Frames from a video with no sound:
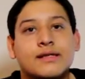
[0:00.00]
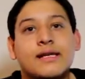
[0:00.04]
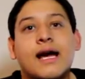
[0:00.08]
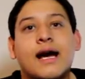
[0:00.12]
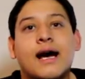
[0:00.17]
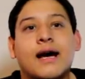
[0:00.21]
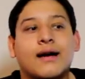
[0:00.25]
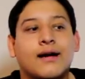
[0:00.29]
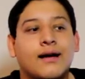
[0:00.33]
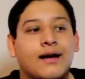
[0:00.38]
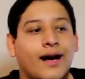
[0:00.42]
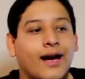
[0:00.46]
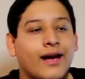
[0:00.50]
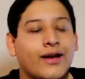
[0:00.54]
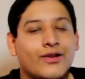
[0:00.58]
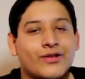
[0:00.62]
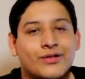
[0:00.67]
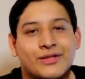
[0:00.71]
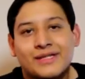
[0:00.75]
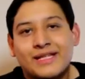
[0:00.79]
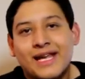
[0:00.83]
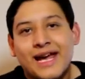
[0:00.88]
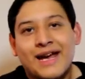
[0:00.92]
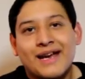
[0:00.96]
Yeah, I
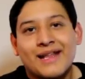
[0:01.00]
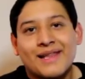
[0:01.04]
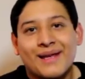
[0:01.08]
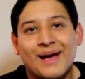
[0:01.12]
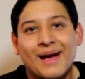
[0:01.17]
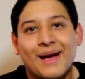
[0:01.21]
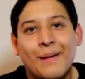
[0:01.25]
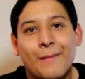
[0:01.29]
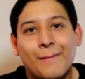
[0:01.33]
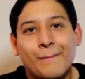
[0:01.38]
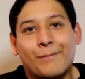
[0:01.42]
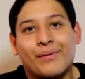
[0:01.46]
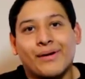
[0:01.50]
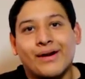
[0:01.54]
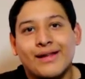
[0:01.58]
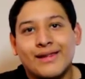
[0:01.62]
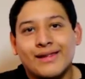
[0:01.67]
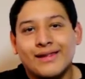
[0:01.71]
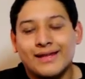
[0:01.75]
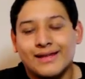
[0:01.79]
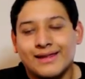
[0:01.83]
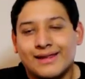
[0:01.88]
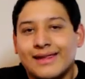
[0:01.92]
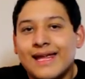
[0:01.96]
understand that.
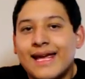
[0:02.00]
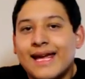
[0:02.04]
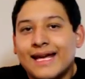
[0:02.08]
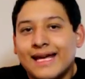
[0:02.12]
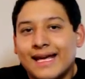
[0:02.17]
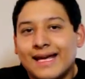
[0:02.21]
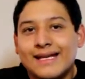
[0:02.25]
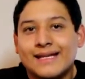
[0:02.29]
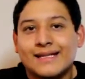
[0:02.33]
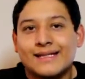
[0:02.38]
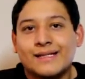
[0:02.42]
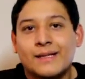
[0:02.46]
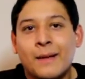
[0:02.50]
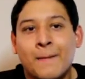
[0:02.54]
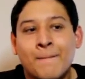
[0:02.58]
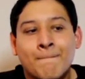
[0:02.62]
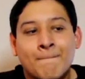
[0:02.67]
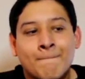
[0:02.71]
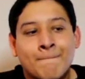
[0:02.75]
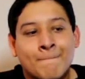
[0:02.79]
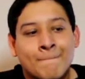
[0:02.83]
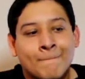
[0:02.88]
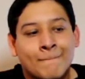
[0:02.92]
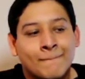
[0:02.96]
But the thing is,
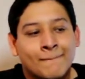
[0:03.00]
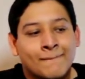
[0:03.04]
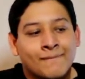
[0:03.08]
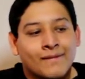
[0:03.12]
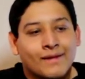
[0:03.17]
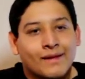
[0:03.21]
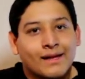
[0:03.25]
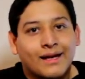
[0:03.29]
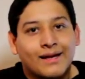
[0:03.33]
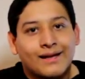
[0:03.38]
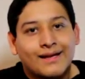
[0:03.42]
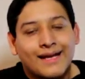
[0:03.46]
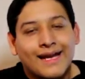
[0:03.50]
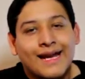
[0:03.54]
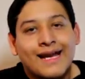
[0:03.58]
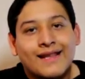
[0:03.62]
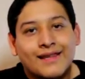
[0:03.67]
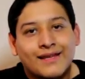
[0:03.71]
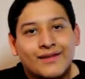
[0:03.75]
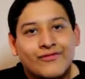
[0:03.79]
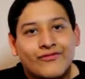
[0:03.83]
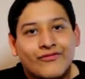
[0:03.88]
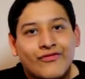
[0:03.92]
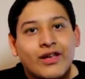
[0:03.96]
in
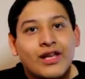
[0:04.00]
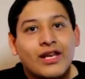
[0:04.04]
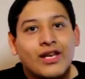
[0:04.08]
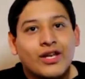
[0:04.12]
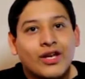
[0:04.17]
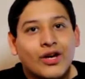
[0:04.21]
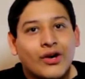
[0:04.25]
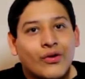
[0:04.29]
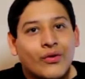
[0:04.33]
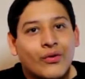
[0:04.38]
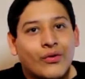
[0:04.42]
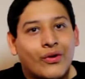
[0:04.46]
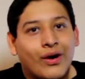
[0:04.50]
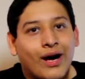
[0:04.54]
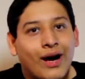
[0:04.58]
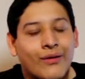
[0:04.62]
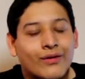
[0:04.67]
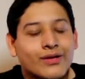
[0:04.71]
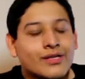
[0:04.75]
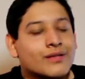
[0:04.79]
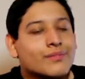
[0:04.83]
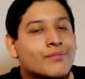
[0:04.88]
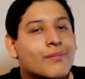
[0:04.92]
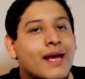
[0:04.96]
the video, I
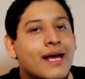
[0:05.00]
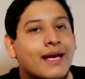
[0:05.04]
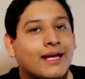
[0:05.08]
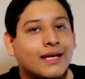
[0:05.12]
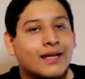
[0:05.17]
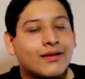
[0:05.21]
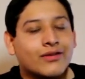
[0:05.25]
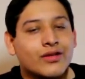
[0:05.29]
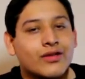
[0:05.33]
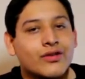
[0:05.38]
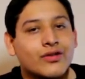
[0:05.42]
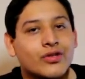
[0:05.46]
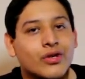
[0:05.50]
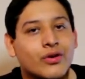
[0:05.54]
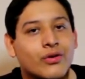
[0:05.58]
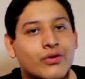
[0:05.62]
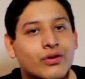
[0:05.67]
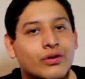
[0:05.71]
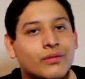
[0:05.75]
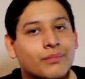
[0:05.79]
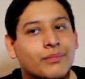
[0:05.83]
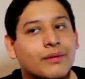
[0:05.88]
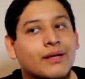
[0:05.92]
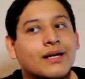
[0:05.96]
was making the
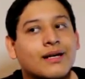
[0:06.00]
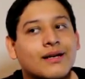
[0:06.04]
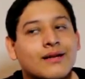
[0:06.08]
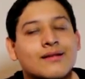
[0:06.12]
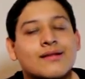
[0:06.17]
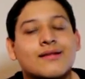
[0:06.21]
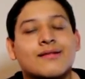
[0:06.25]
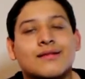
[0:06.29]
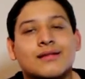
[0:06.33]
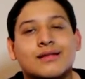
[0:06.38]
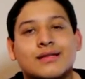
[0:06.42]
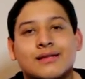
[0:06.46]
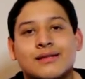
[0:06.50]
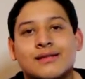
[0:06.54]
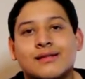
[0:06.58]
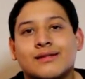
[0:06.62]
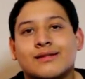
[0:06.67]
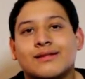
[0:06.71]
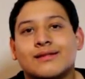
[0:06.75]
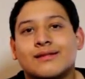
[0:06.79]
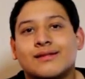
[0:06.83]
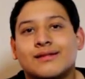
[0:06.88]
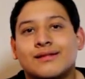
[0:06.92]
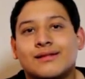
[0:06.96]
joke because
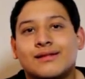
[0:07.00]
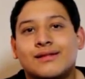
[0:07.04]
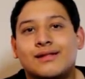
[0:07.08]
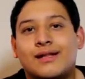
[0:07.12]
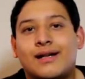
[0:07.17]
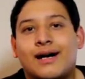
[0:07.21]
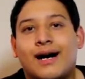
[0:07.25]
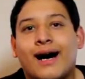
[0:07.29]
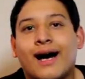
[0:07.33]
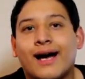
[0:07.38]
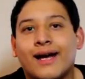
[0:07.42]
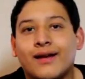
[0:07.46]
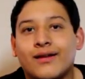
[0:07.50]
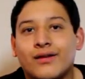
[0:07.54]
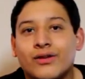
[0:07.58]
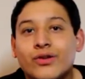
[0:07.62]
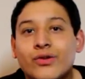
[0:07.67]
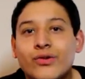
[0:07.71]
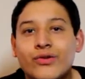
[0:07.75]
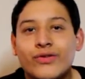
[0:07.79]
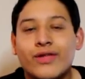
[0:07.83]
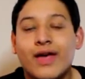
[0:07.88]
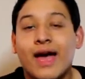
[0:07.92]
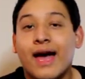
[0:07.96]
I
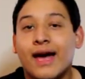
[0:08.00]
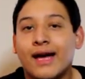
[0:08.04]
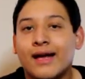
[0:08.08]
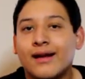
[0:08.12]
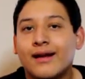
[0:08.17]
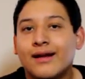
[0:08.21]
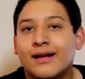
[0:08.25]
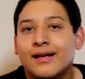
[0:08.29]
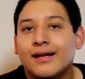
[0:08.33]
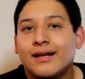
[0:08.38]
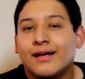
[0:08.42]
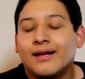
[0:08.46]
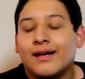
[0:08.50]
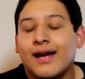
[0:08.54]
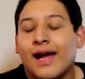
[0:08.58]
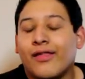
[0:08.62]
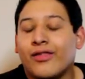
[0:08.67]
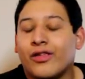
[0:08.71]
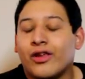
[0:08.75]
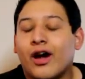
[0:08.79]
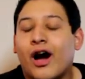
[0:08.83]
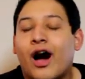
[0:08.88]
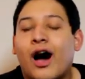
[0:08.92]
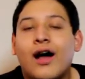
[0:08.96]
knew that,
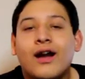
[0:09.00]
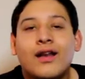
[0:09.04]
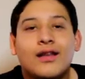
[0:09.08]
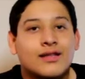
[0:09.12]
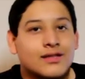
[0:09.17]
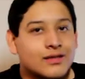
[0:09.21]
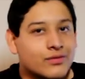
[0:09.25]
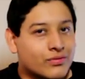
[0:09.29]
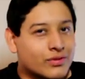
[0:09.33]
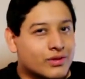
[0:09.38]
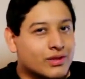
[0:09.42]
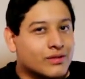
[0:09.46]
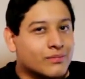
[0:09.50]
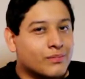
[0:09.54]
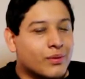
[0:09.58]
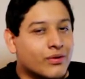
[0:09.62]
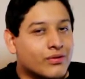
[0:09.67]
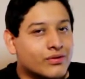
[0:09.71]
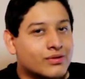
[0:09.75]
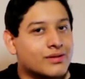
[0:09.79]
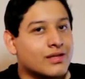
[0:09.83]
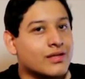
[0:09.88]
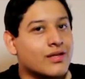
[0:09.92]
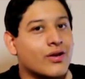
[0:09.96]
and the audience was
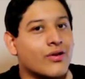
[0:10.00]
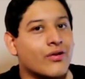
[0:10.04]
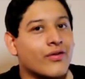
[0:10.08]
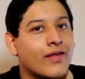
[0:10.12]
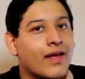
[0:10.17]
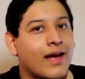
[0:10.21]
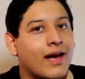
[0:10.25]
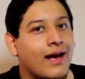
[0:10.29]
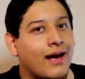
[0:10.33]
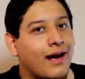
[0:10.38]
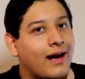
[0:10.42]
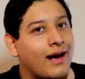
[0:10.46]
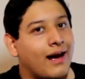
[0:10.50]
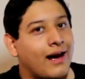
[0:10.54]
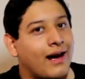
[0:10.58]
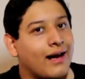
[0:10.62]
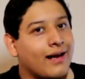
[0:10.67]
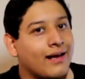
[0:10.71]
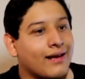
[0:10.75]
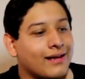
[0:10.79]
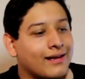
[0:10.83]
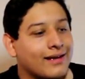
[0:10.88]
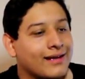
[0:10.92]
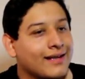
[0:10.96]
supposed to know that.
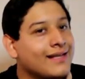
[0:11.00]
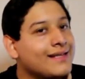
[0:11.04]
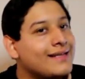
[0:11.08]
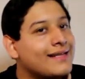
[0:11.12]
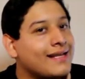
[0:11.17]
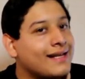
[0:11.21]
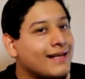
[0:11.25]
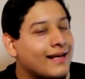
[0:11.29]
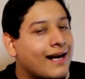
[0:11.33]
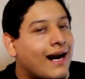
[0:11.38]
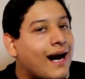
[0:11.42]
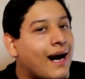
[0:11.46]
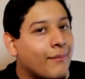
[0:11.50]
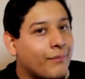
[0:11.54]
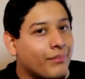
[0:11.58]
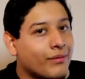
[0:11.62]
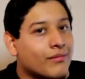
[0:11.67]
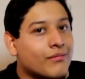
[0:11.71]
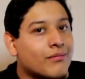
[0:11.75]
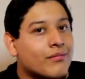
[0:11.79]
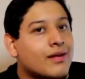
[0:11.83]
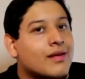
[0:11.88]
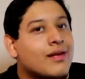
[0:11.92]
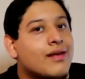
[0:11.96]
He didn't copy
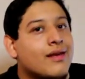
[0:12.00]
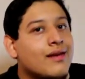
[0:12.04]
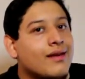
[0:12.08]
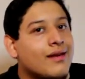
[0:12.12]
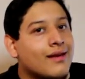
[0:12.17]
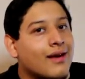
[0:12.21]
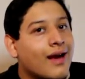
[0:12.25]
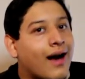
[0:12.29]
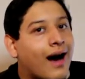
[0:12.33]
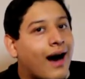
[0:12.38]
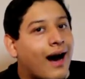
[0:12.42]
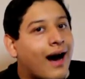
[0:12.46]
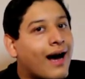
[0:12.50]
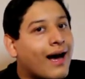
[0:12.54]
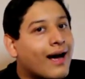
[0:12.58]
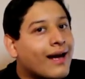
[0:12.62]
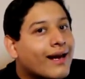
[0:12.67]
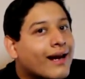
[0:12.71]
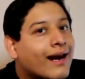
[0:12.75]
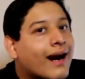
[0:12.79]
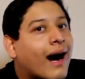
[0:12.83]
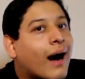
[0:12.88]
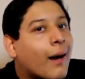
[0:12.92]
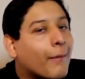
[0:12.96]
me.
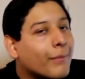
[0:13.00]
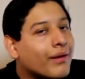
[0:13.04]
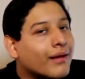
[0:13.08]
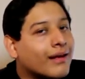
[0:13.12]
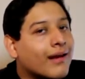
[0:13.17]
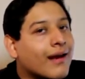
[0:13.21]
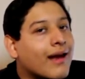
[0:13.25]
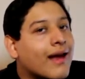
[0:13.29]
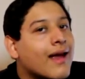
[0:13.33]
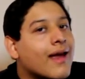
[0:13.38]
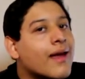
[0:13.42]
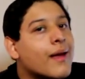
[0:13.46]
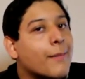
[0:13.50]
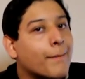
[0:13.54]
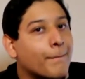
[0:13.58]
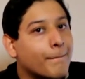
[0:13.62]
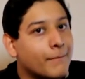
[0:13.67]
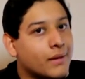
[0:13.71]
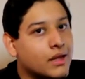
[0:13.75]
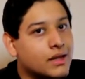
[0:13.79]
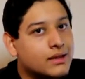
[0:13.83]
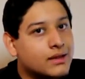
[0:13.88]
I copied him.